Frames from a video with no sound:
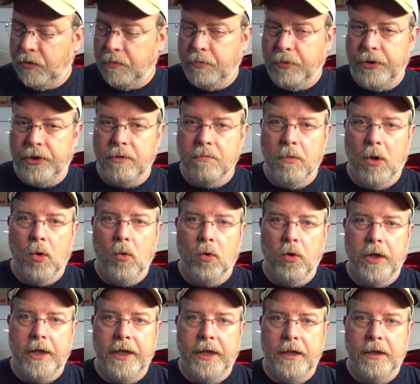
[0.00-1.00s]
put the
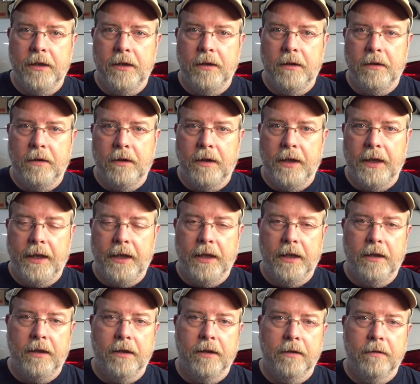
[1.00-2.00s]
mower in
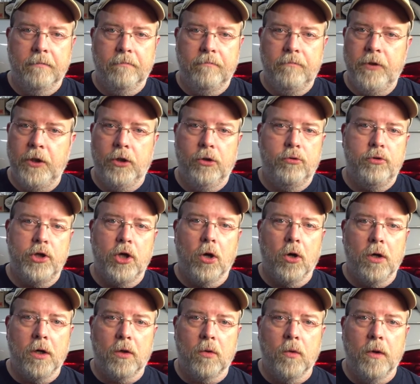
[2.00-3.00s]
and
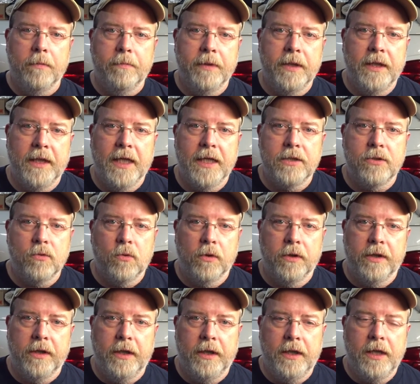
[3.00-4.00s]
yard equipment and that sort
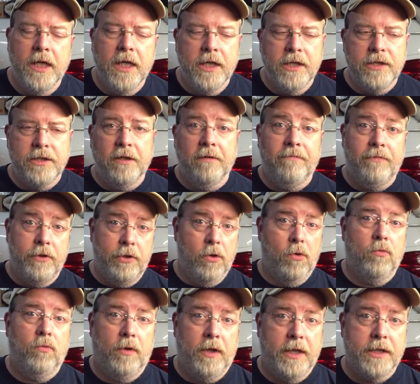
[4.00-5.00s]
of thing, stuff you
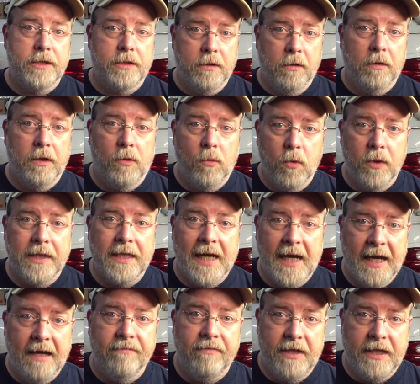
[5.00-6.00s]
don't necessarily want to
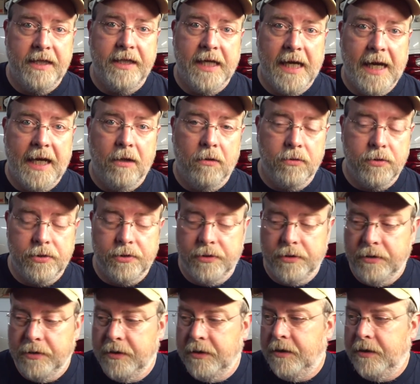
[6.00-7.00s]
have in the house.